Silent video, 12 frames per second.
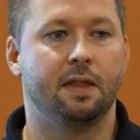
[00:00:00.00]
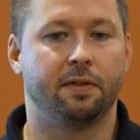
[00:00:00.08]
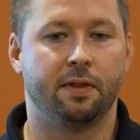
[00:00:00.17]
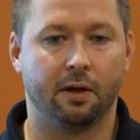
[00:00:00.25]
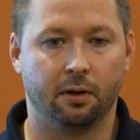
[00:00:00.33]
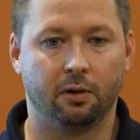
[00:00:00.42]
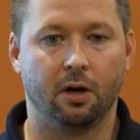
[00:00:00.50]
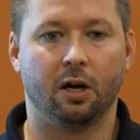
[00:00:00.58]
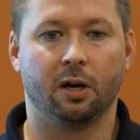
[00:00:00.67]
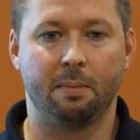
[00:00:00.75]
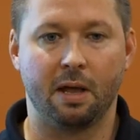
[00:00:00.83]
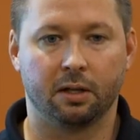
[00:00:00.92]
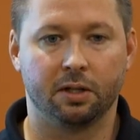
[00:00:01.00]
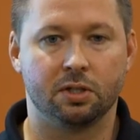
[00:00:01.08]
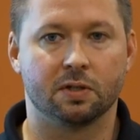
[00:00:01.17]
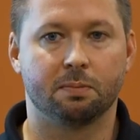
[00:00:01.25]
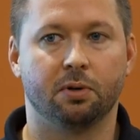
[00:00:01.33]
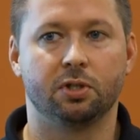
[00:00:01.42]
that they'll
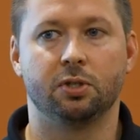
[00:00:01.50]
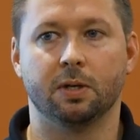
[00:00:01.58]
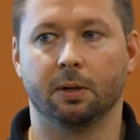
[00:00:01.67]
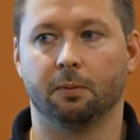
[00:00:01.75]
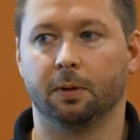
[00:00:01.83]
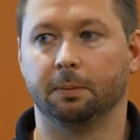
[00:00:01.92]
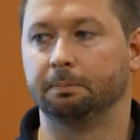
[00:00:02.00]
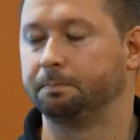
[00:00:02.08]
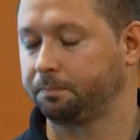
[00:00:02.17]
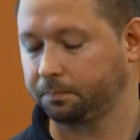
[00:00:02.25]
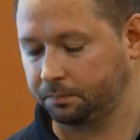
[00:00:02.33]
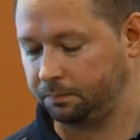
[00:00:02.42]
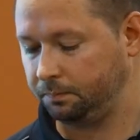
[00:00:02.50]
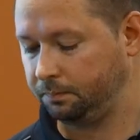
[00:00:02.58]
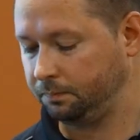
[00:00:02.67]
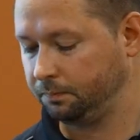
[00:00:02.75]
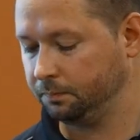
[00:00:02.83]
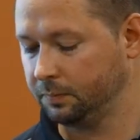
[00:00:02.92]
automatically just put you on one.
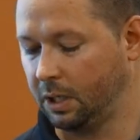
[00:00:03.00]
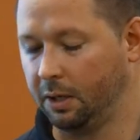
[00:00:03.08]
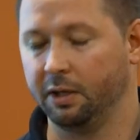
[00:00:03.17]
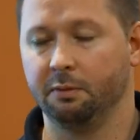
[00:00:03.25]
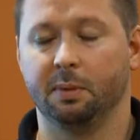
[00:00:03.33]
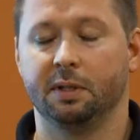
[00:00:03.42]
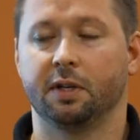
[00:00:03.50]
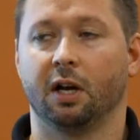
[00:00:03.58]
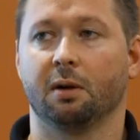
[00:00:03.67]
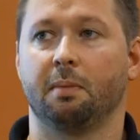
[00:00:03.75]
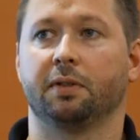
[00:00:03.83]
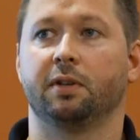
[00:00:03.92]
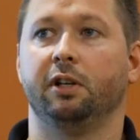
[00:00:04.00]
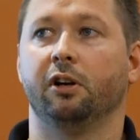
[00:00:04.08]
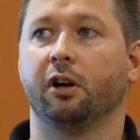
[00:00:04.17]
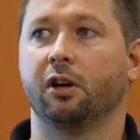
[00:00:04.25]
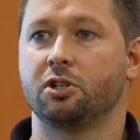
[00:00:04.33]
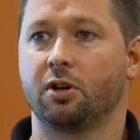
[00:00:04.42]
I'll even be talking about the
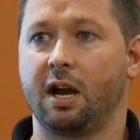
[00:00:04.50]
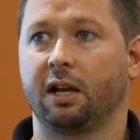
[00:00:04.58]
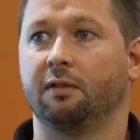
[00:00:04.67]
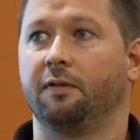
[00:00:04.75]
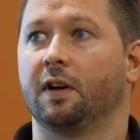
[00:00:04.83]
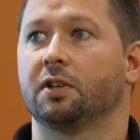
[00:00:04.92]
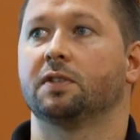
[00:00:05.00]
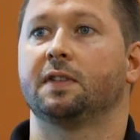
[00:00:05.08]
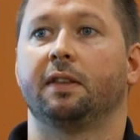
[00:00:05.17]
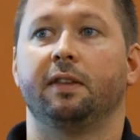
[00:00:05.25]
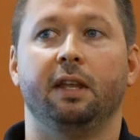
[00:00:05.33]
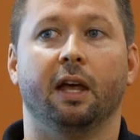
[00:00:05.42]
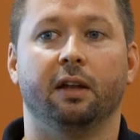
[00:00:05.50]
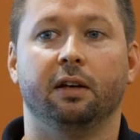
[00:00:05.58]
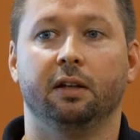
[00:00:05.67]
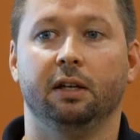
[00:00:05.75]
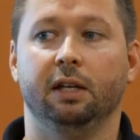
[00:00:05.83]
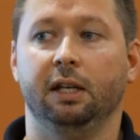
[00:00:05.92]
urinary tract infections at the
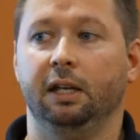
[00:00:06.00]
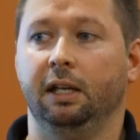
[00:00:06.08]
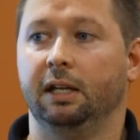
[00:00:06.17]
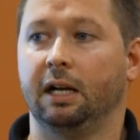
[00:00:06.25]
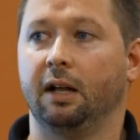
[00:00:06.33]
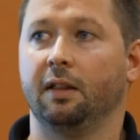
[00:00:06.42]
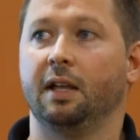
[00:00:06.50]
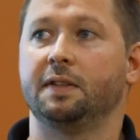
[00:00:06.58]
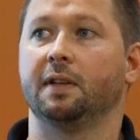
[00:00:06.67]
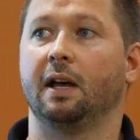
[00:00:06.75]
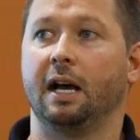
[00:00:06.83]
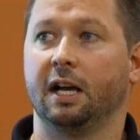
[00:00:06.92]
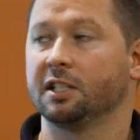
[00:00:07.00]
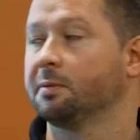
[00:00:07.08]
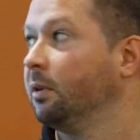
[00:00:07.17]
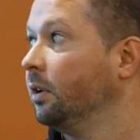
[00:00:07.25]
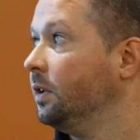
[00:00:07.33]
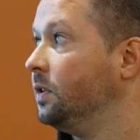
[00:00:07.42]
end and how that's a
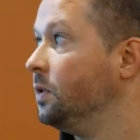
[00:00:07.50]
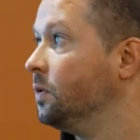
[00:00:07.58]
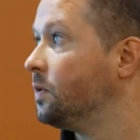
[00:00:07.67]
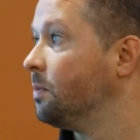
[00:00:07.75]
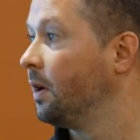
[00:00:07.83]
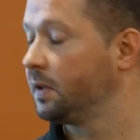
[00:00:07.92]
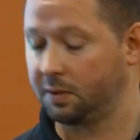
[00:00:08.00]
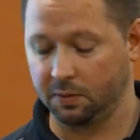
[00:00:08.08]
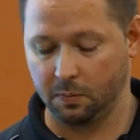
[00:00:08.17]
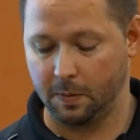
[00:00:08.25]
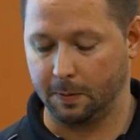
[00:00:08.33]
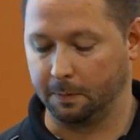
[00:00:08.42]
hospital-induced mess as